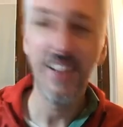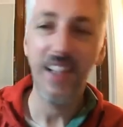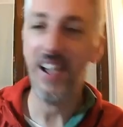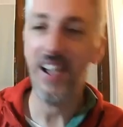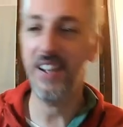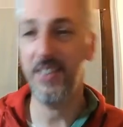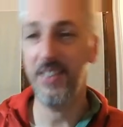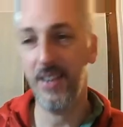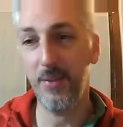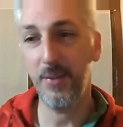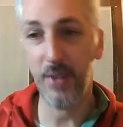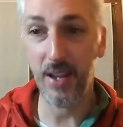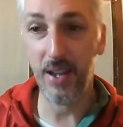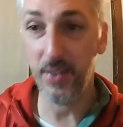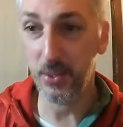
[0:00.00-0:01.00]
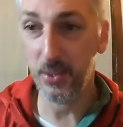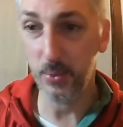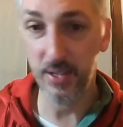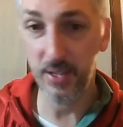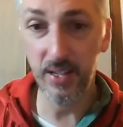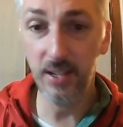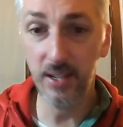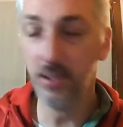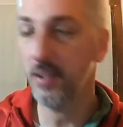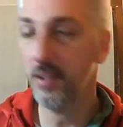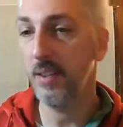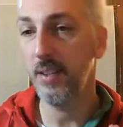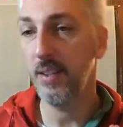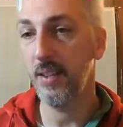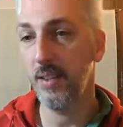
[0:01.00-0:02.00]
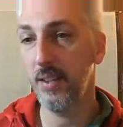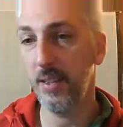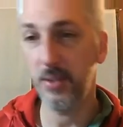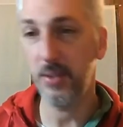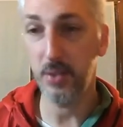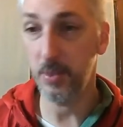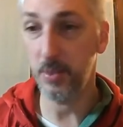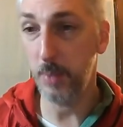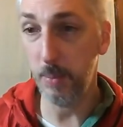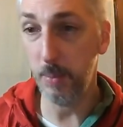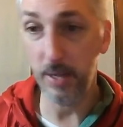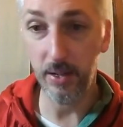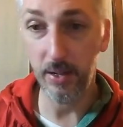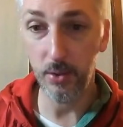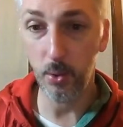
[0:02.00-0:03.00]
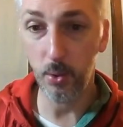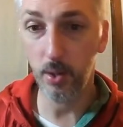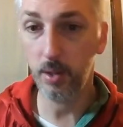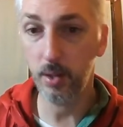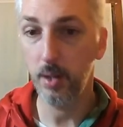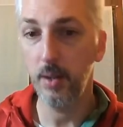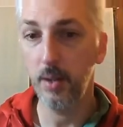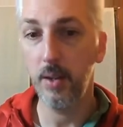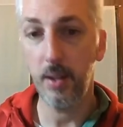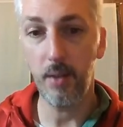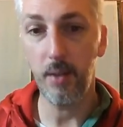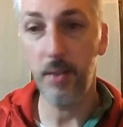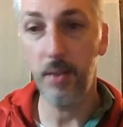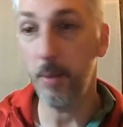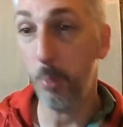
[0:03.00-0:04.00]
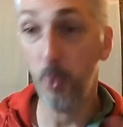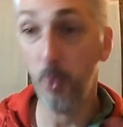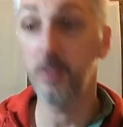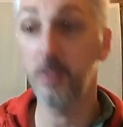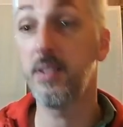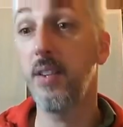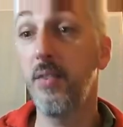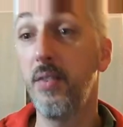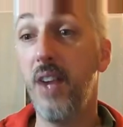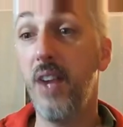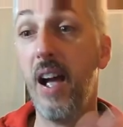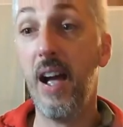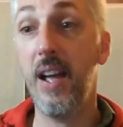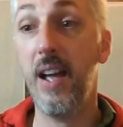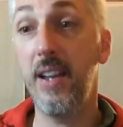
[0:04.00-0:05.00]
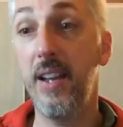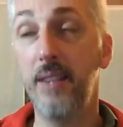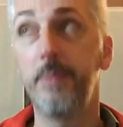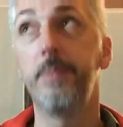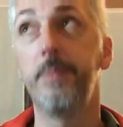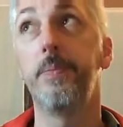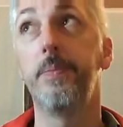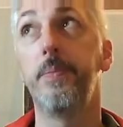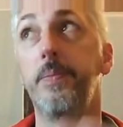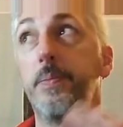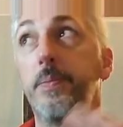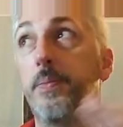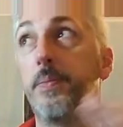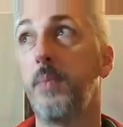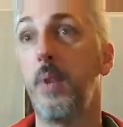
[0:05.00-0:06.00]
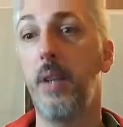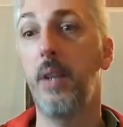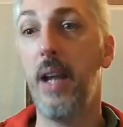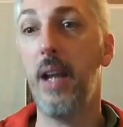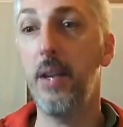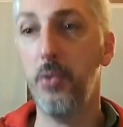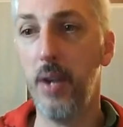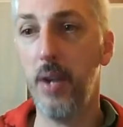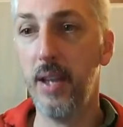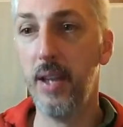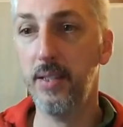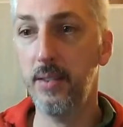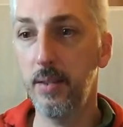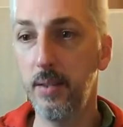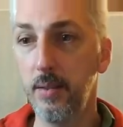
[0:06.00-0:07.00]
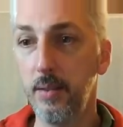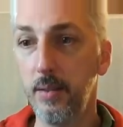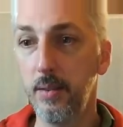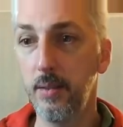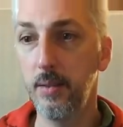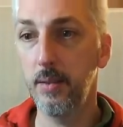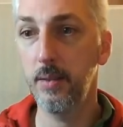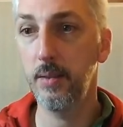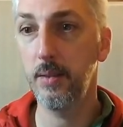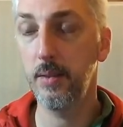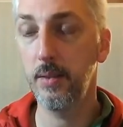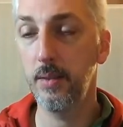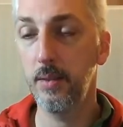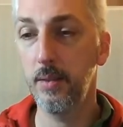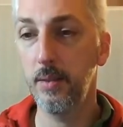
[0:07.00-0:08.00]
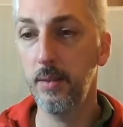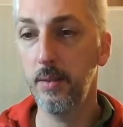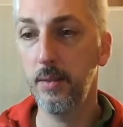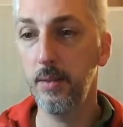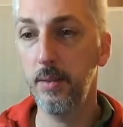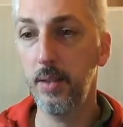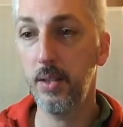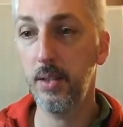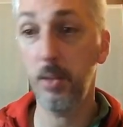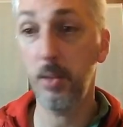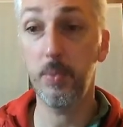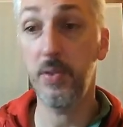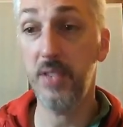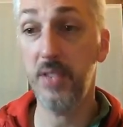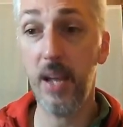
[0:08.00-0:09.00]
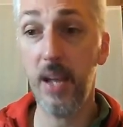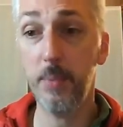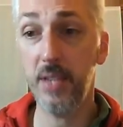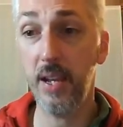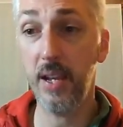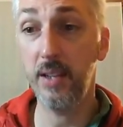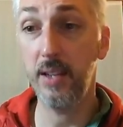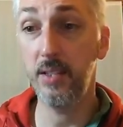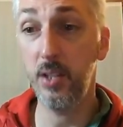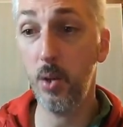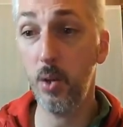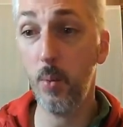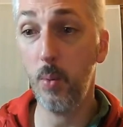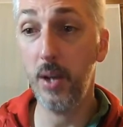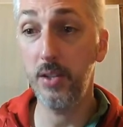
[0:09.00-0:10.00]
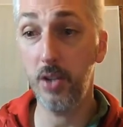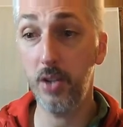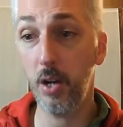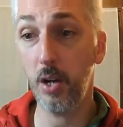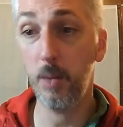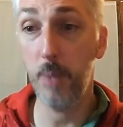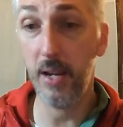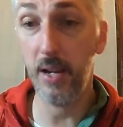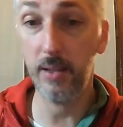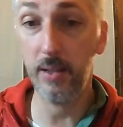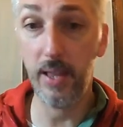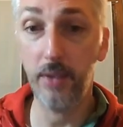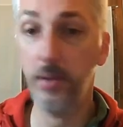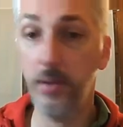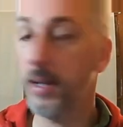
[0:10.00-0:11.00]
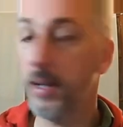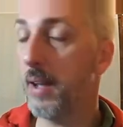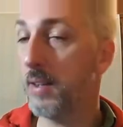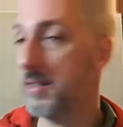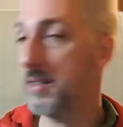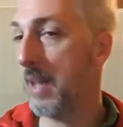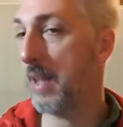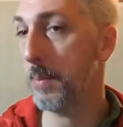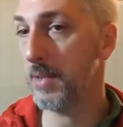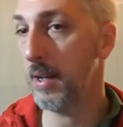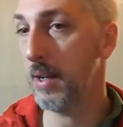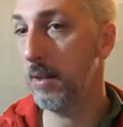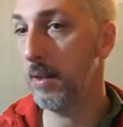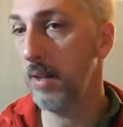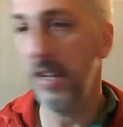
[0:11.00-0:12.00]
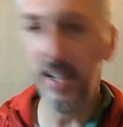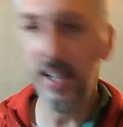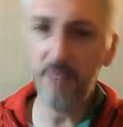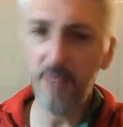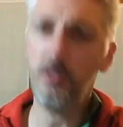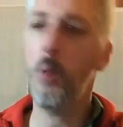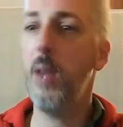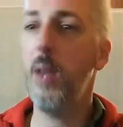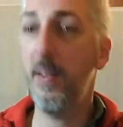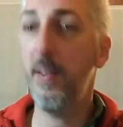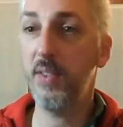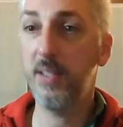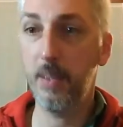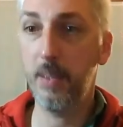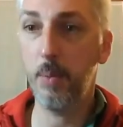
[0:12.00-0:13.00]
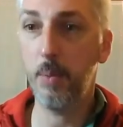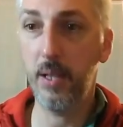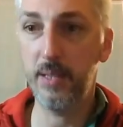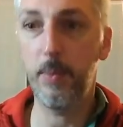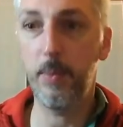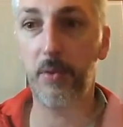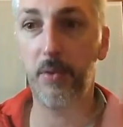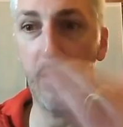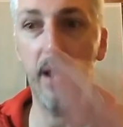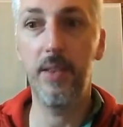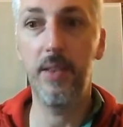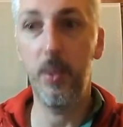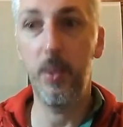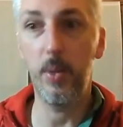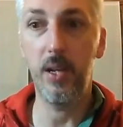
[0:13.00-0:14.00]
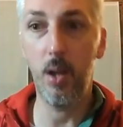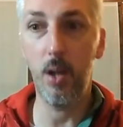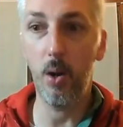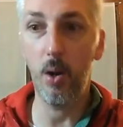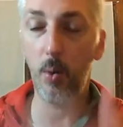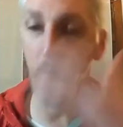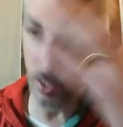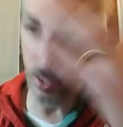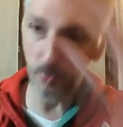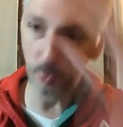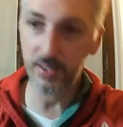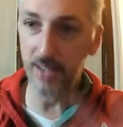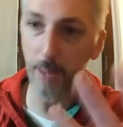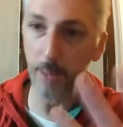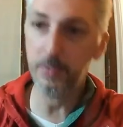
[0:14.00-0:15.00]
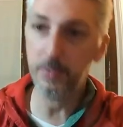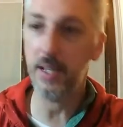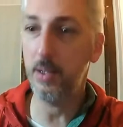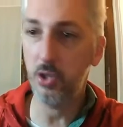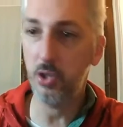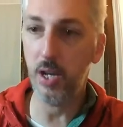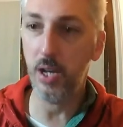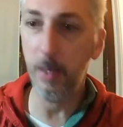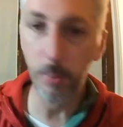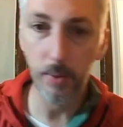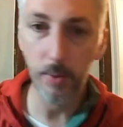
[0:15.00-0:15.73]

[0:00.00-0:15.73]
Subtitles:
I forgot this was in here. This is just me being a dork. The importance of high contrast in terms of stop signs. You don't want dark pink lettering on a stop sign. Even though we have the symbolism of red that we know, and we know a stop sign shape,